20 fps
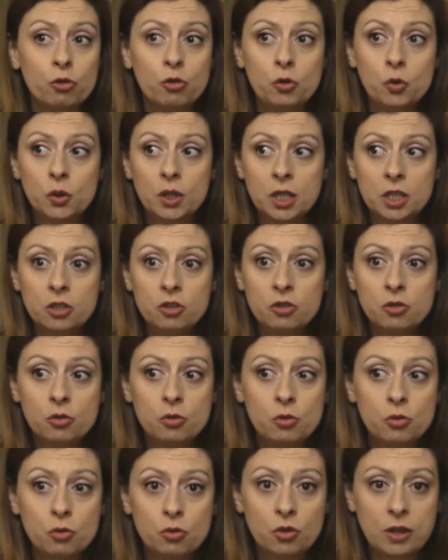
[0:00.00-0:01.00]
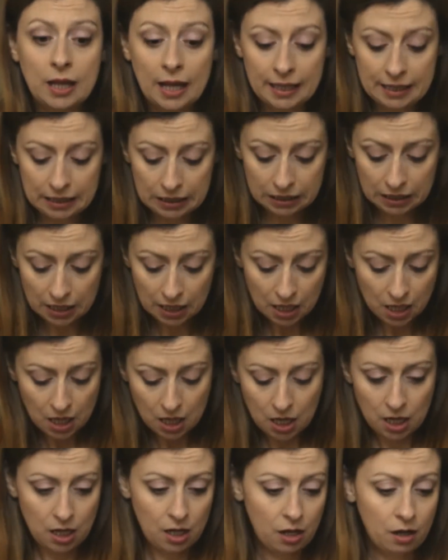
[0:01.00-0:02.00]
You can use like
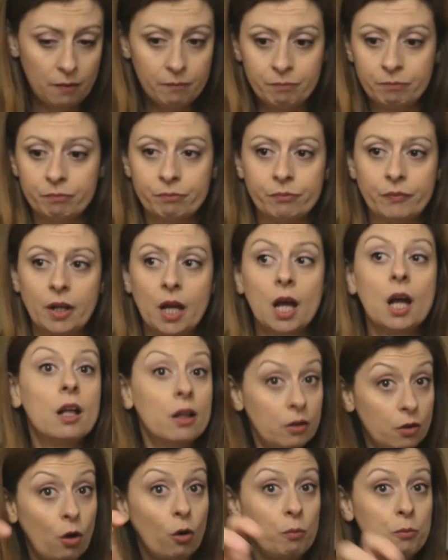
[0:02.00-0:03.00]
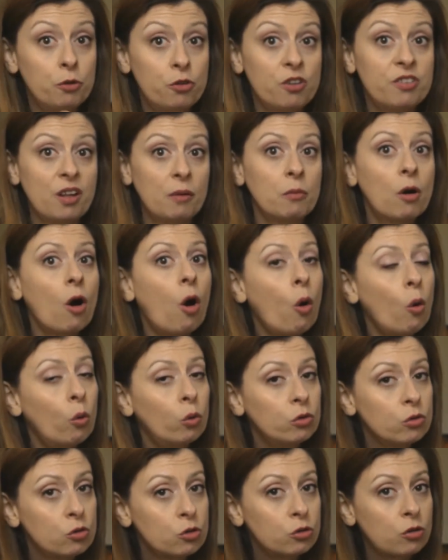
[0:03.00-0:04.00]
obviously some
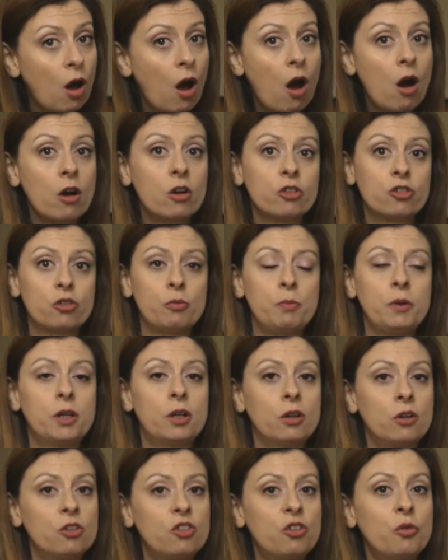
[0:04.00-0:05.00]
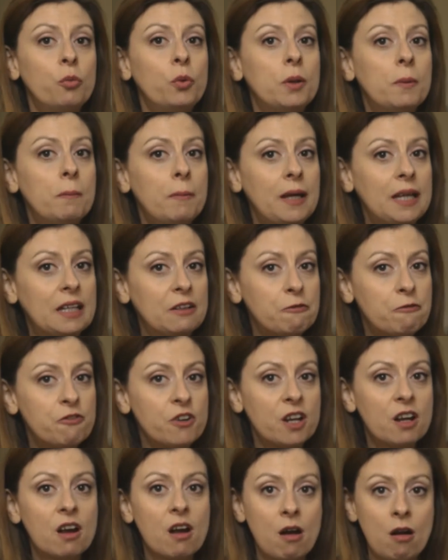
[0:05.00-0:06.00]
cornstarch, because it will make it
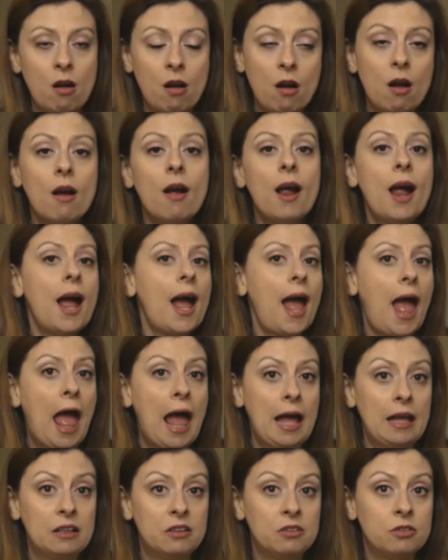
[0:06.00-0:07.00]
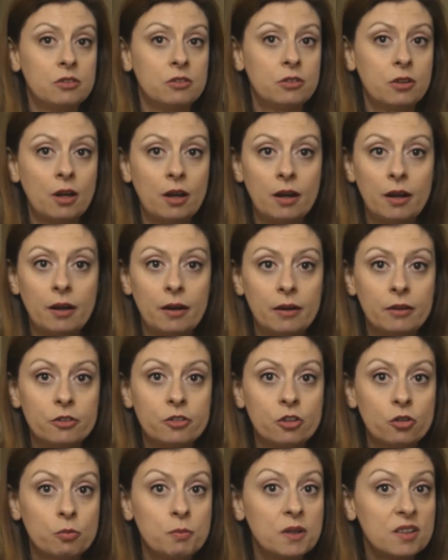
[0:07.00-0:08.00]
thicker, and
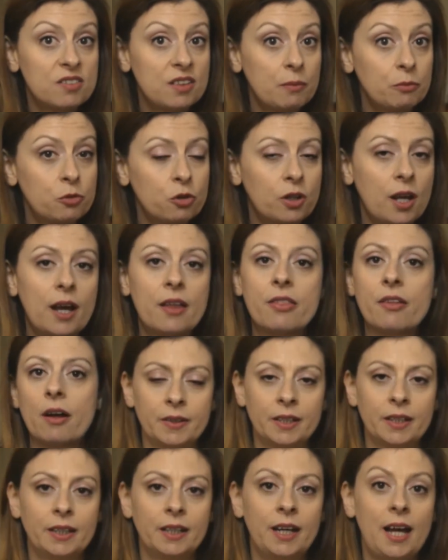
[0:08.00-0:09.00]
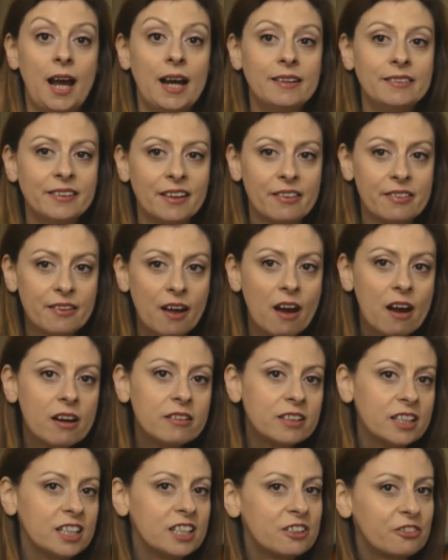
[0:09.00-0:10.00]
just mix them together. And the
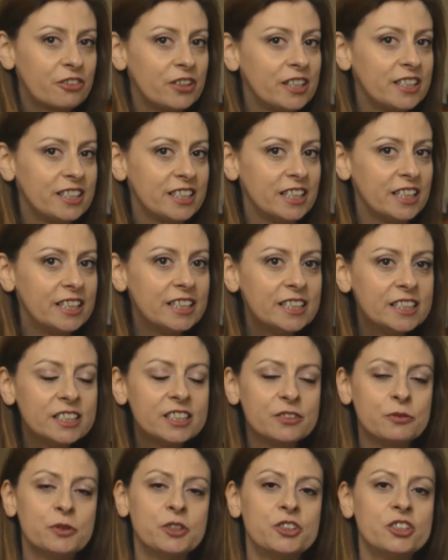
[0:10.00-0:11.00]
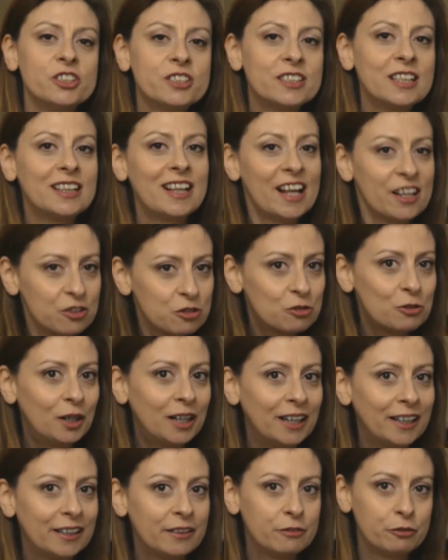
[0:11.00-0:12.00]
third ingredient, which is the last
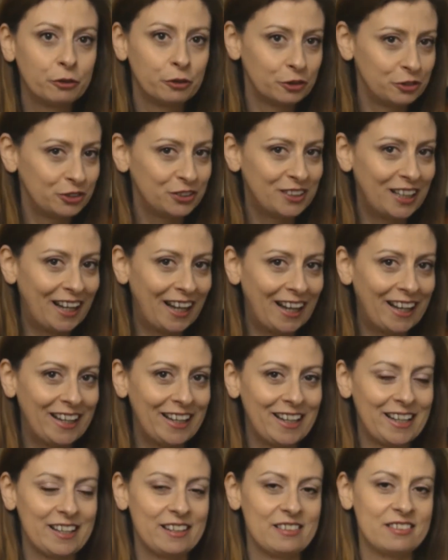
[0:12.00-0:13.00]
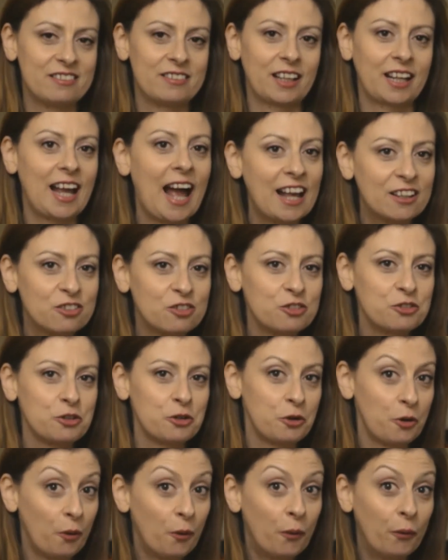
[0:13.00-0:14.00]
one for today, is the
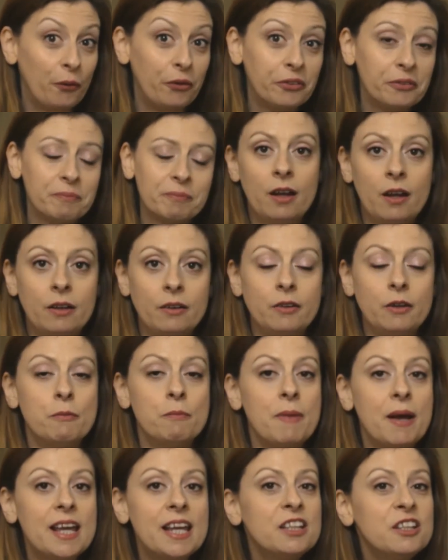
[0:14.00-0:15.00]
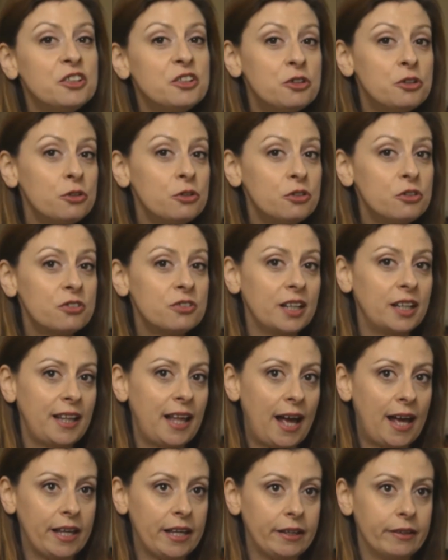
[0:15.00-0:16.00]
castor oil. The main use that
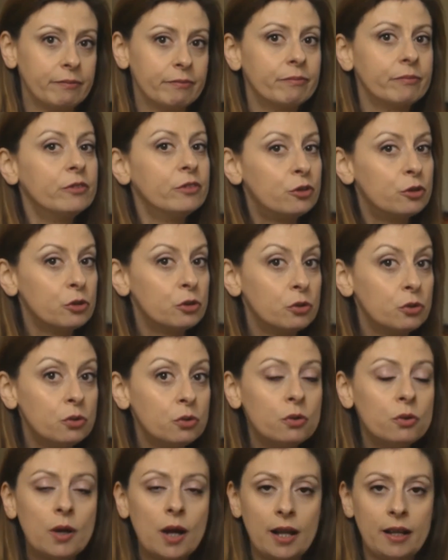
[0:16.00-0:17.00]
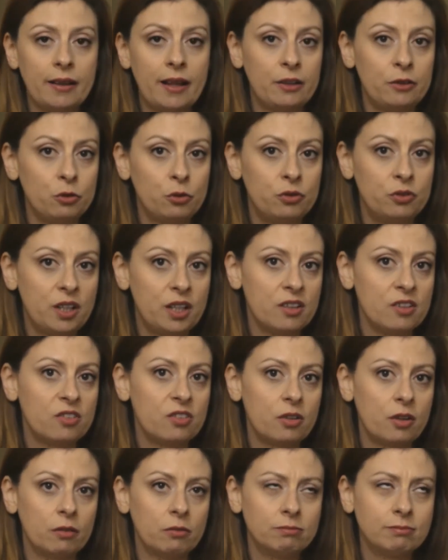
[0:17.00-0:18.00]
I do, and I do
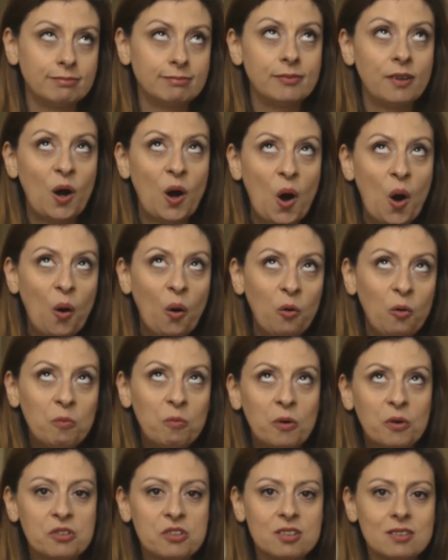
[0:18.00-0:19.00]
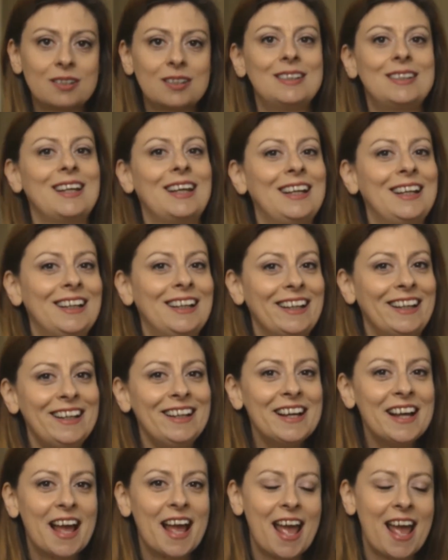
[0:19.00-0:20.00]
this almost
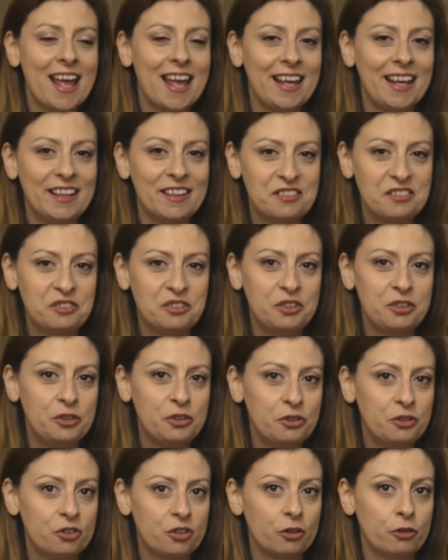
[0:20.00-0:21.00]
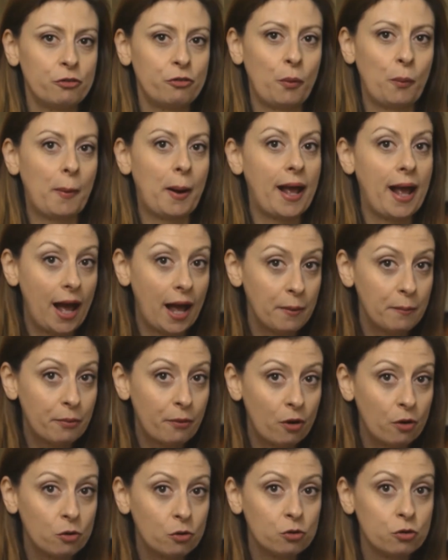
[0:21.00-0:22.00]
daily, is to use it for my
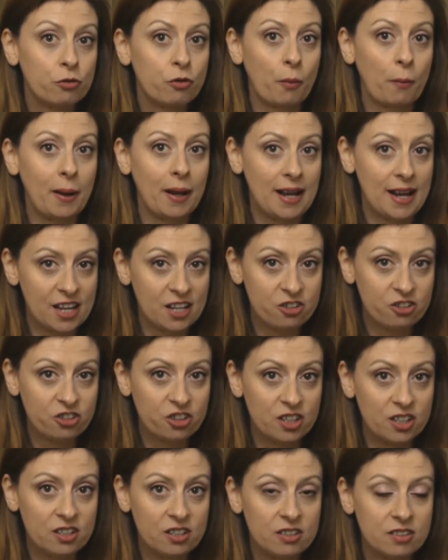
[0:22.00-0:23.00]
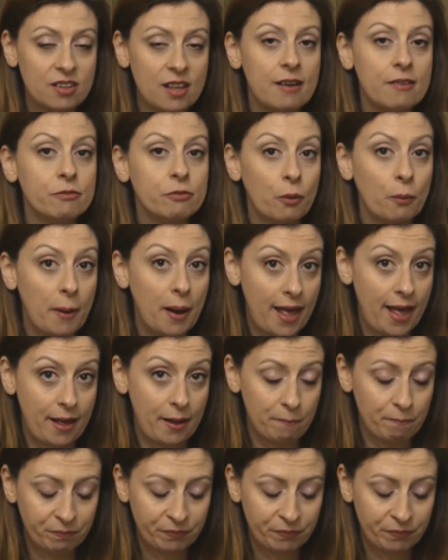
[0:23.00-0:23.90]
eyebrows, for my lashes, and for my hair.